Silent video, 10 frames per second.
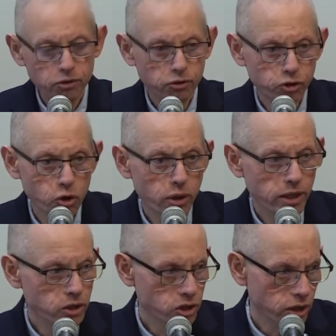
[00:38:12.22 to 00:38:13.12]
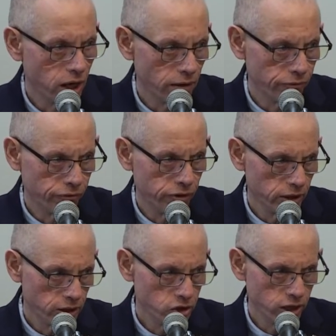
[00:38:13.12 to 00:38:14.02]
doing stuff
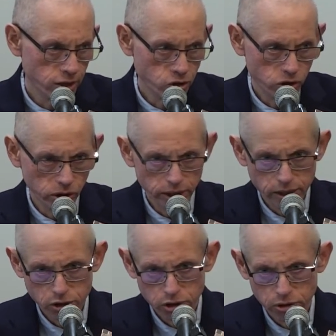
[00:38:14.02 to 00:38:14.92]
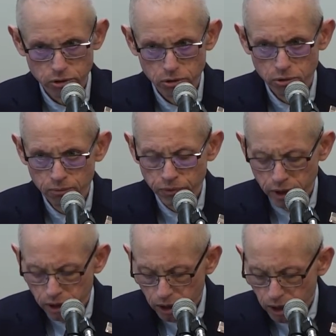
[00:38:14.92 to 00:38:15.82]
essentially to
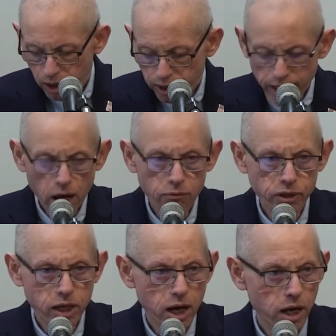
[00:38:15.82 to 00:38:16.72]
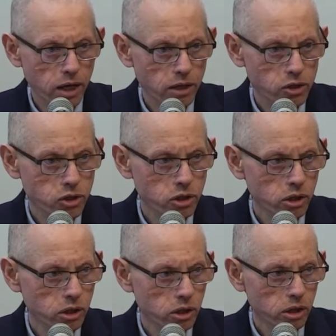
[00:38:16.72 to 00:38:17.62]
galvanize
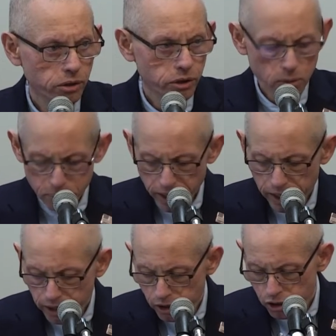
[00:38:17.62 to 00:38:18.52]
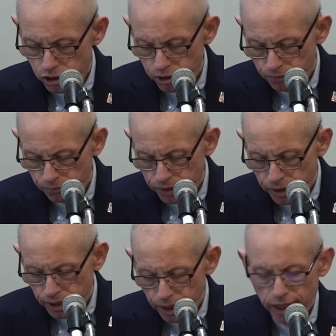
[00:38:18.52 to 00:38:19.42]
their base
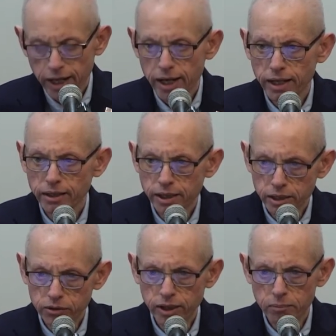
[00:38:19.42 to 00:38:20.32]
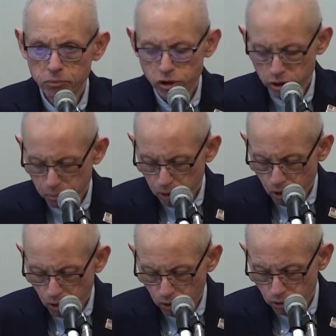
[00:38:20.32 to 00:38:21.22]
and get them to the
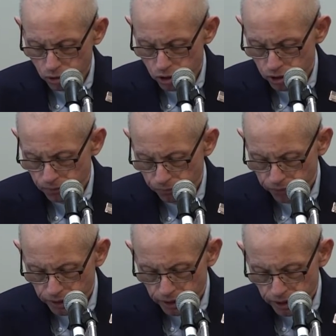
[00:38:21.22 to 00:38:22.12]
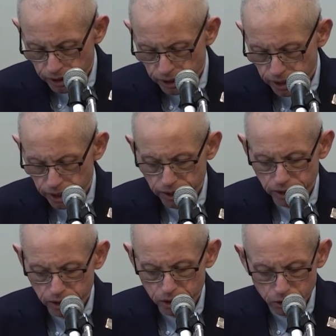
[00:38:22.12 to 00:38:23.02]
polls
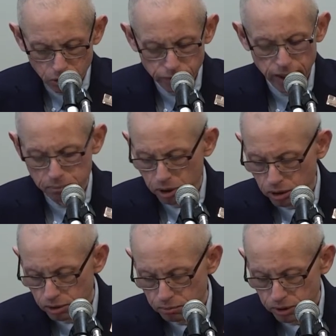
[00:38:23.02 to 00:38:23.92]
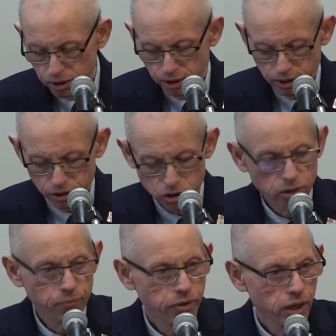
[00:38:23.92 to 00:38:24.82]
in November, because
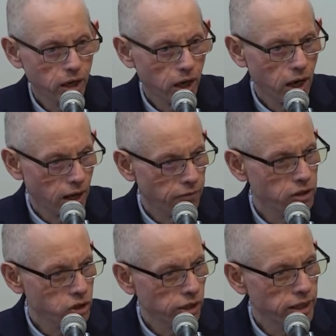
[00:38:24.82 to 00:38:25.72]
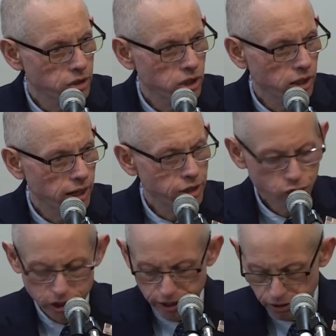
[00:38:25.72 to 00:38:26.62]
obviously it's an
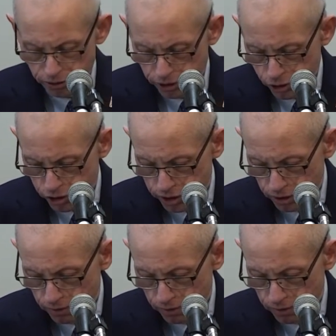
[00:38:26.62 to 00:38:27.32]
election year this year.